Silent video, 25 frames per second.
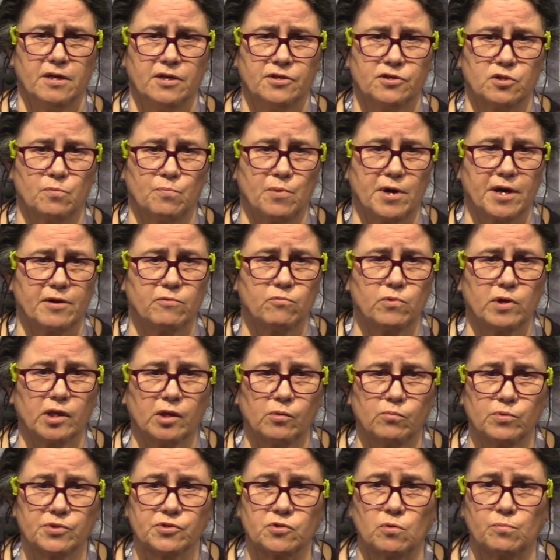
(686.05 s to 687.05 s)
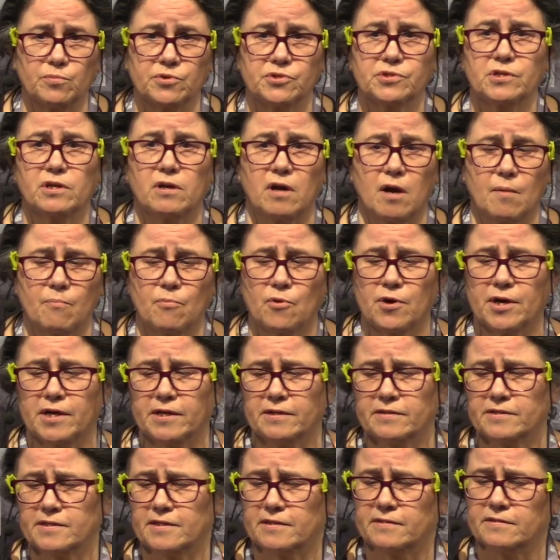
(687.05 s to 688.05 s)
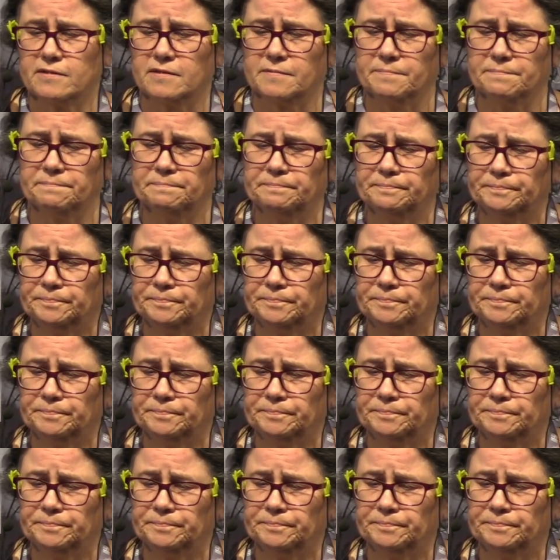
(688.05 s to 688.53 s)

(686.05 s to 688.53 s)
So Bind really was almost an operating system.